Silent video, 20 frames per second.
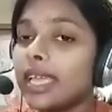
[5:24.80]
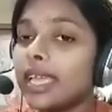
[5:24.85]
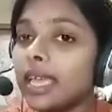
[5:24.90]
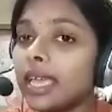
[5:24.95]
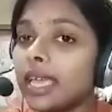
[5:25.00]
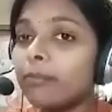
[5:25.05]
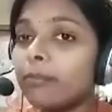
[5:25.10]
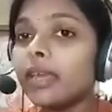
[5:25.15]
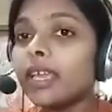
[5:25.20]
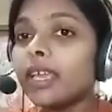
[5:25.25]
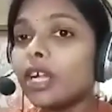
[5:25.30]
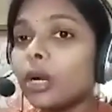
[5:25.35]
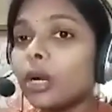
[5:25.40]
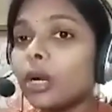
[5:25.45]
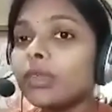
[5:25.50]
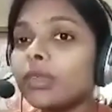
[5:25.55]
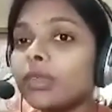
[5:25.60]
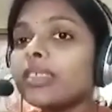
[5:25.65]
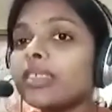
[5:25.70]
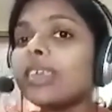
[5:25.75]
he
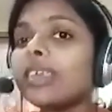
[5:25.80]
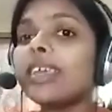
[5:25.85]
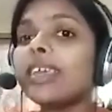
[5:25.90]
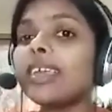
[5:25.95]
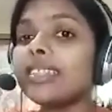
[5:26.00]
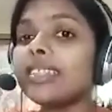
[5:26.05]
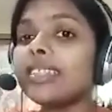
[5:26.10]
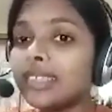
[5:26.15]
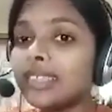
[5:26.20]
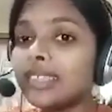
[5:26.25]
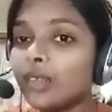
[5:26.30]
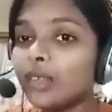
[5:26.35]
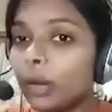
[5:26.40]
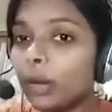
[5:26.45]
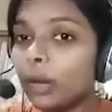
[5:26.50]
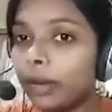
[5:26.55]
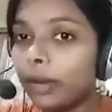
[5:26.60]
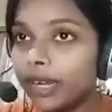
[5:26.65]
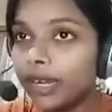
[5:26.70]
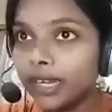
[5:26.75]
becomes
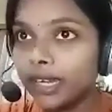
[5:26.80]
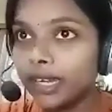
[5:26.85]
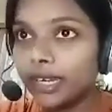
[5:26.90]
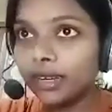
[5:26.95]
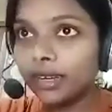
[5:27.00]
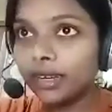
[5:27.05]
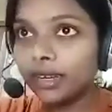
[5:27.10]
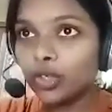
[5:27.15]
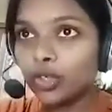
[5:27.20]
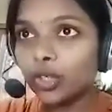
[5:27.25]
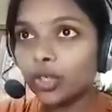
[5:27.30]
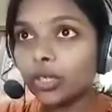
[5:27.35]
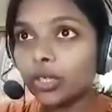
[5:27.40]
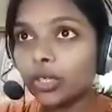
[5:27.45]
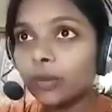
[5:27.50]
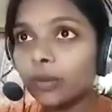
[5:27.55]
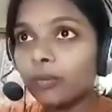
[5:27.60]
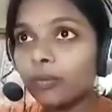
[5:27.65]
insolvent in nature